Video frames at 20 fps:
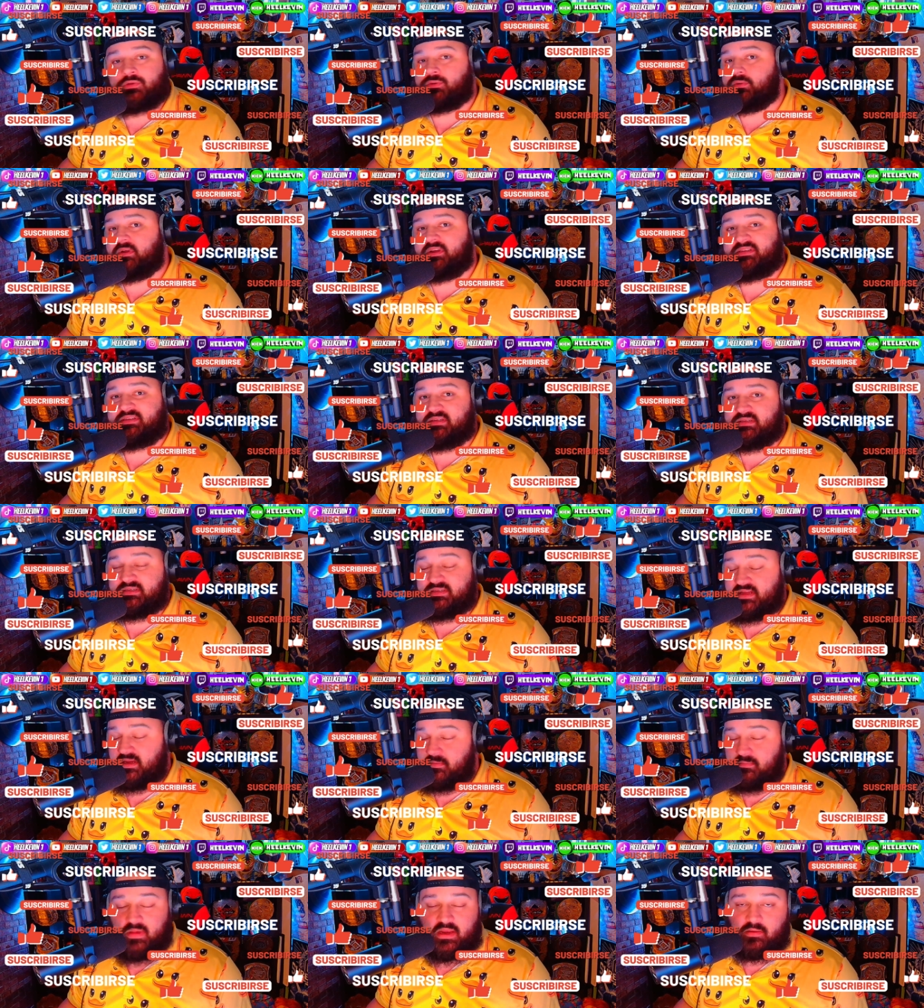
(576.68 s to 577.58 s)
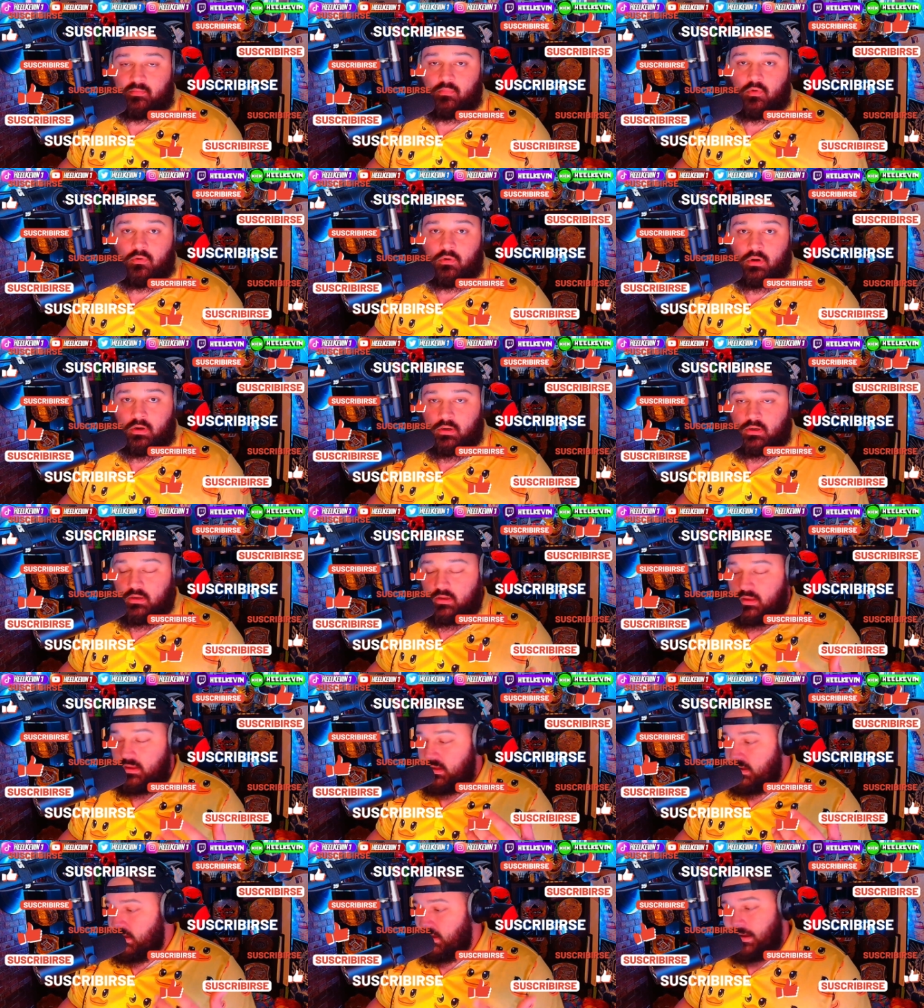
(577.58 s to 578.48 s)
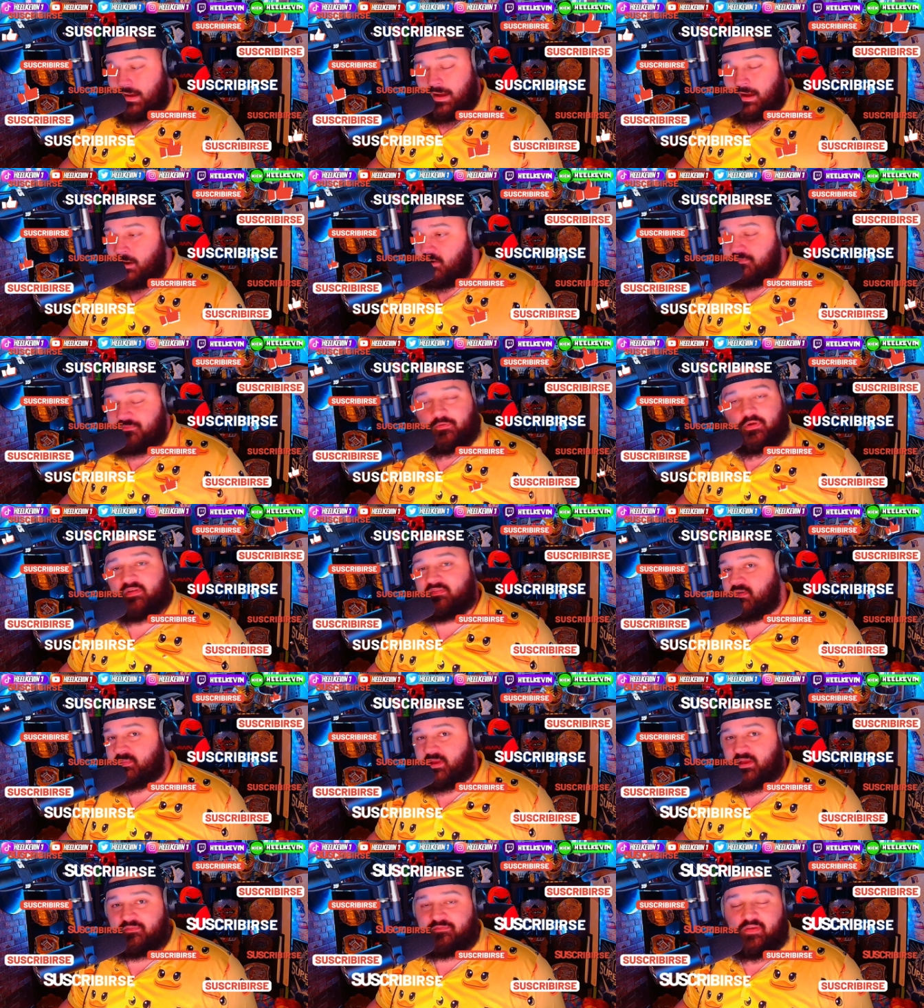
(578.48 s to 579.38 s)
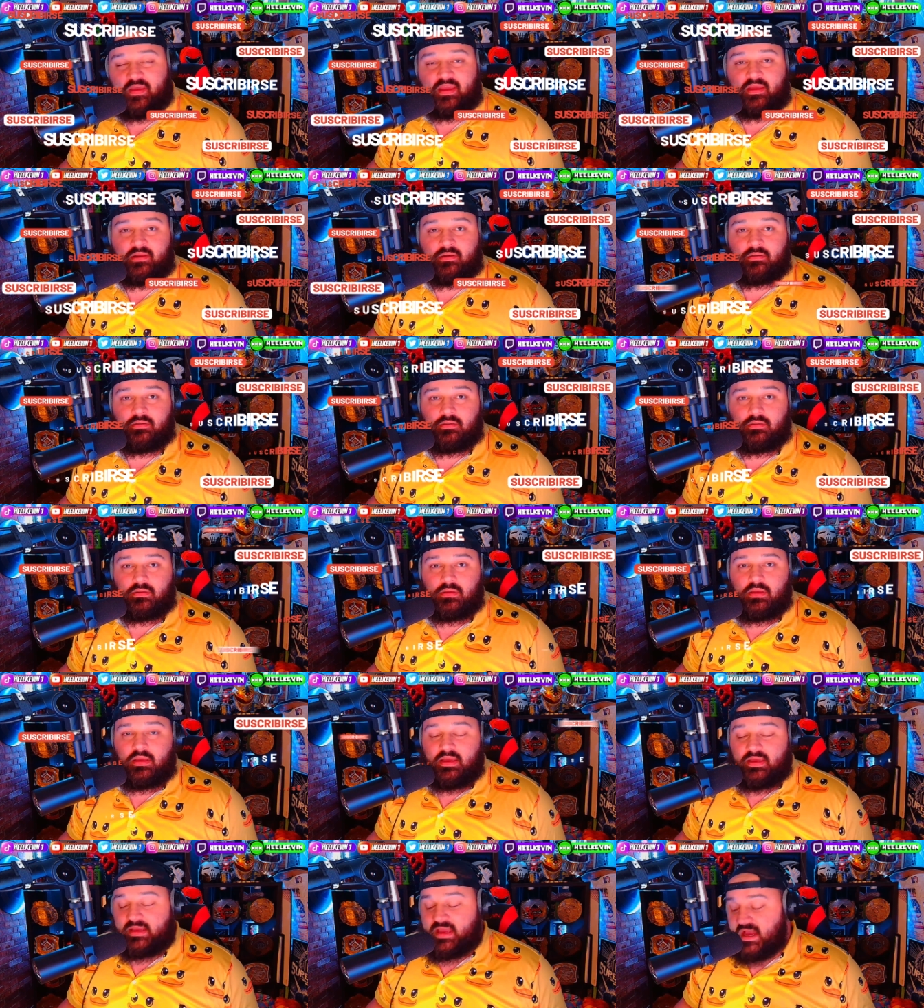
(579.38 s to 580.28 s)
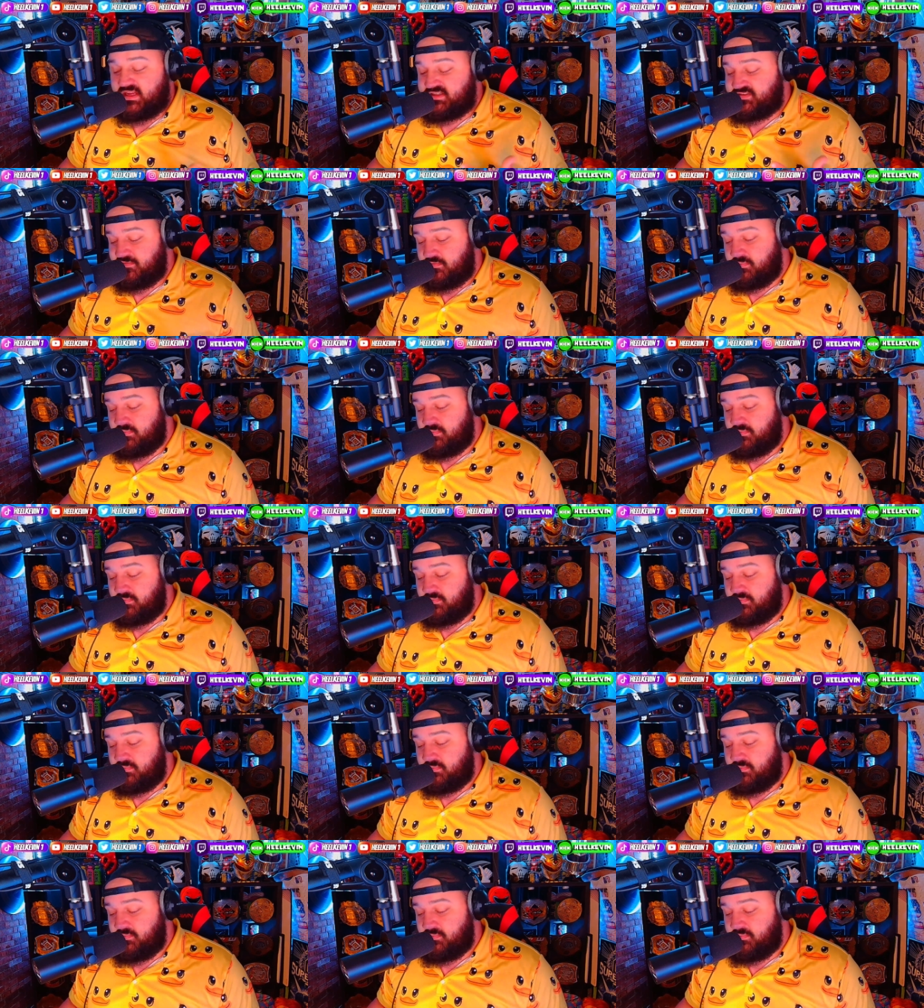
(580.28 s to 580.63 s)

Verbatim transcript: reasons and many more, I'll forever be a fan. Guys, if you